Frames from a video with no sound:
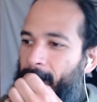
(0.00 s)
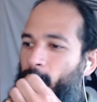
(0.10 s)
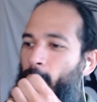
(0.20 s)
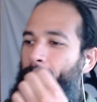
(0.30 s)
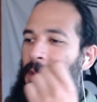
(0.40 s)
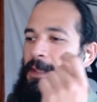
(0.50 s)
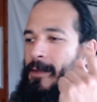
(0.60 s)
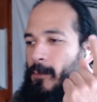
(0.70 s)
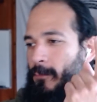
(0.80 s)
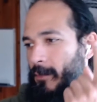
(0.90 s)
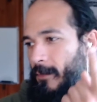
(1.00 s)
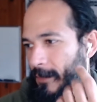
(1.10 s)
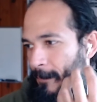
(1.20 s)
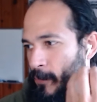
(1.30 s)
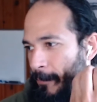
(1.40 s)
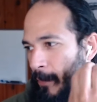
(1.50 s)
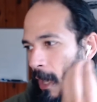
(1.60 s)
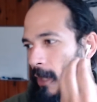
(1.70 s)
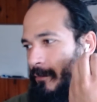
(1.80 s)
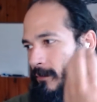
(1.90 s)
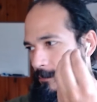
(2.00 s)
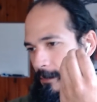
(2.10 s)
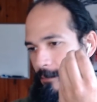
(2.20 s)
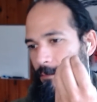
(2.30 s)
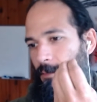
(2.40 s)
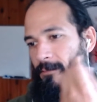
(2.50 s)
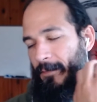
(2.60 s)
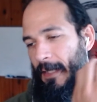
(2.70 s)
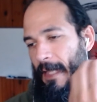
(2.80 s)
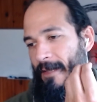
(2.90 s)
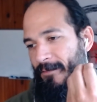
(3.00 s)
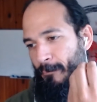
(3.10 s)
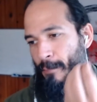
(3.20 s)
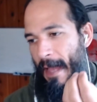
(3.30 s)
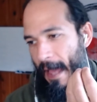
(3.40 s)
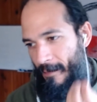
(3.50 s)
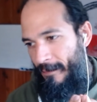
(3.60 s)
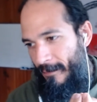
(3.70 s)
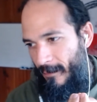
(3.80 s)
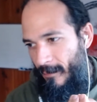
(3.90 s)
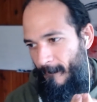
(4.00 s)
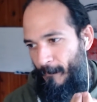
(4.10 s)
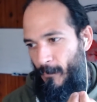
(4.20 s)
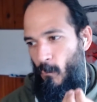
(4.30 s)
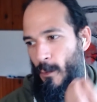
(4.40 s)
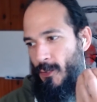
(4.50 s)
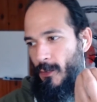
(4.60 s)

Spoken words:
We may note the preponderance of life paths which